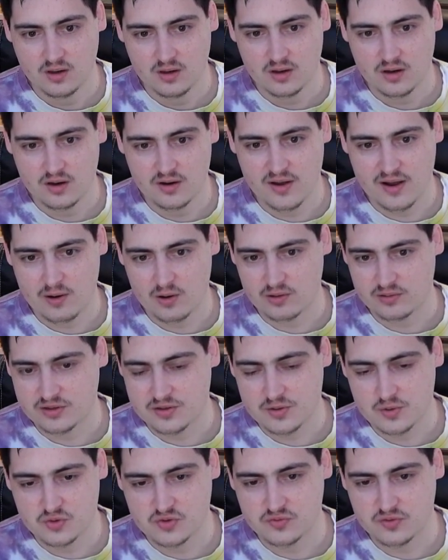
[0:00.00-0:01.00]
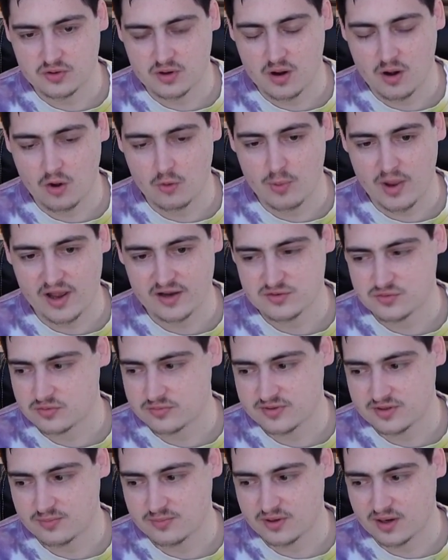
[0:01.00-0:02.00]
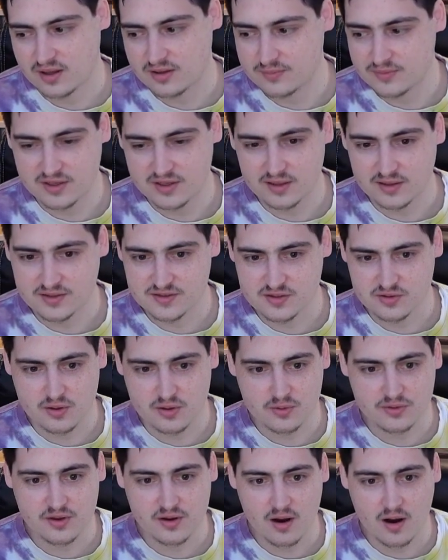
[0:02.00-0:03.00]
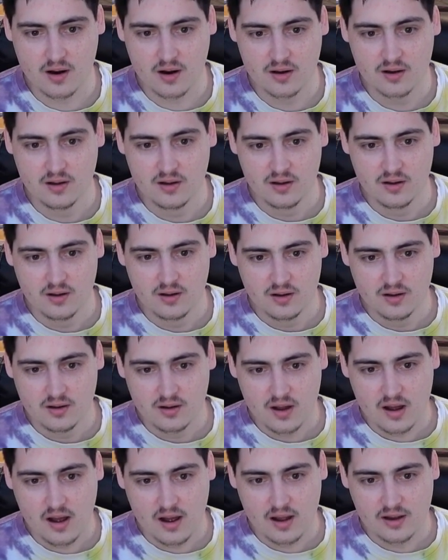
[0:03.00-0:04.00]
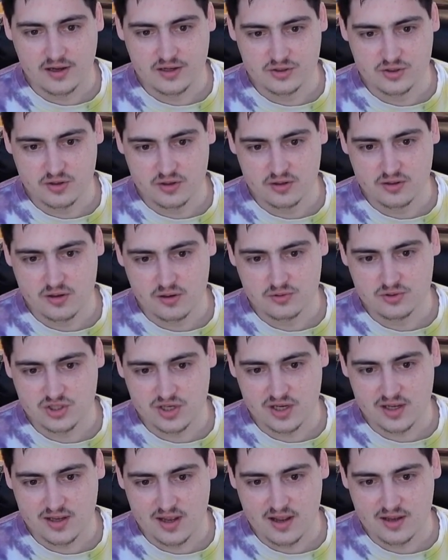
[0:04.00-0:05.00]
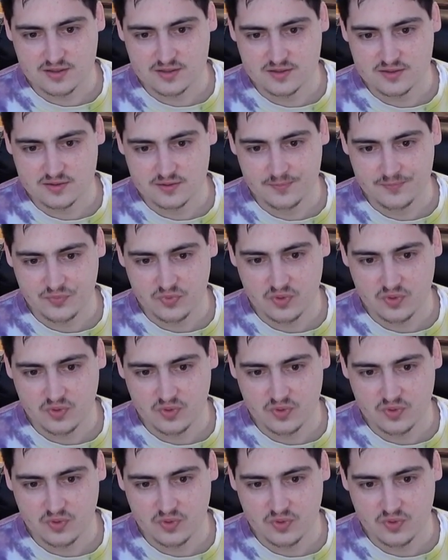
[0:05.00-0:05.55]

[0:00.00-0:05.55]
I don't know how useful callbacks would be, but I mean, at least you know what they are. Intro to Node.js.